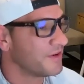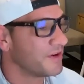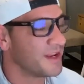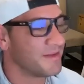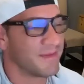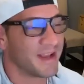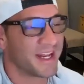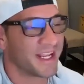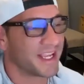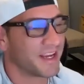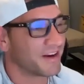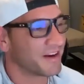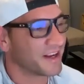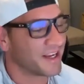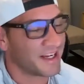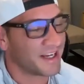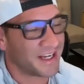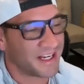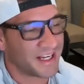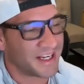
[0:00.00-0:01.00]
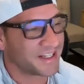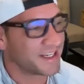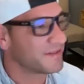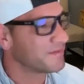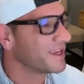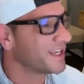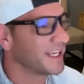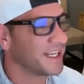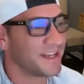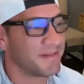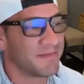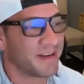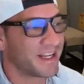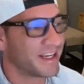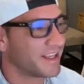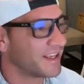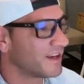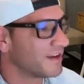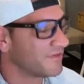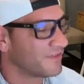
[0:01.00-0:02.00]
any Medicare con, didn't make any
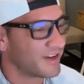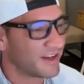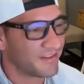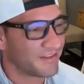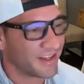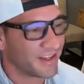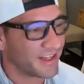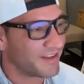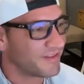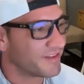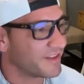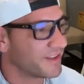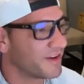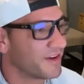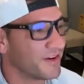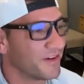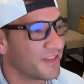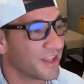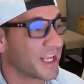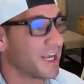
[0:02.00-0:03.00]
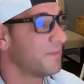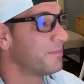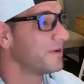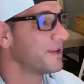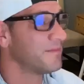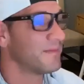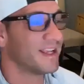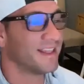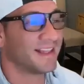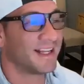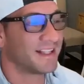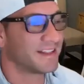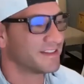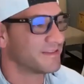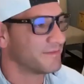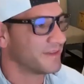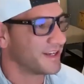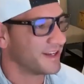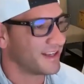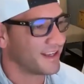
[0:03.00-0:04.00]
money off of it, even though the company made lots of
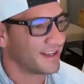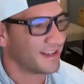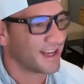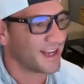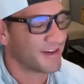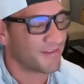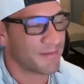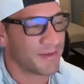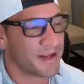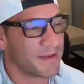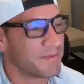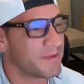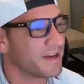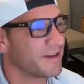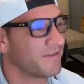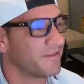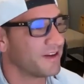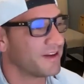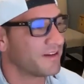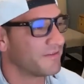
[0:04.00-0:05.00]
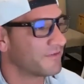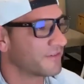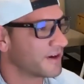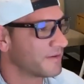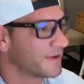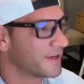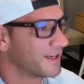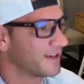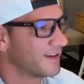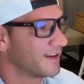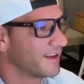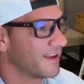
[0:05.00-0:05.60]
money and everybody benefited from it.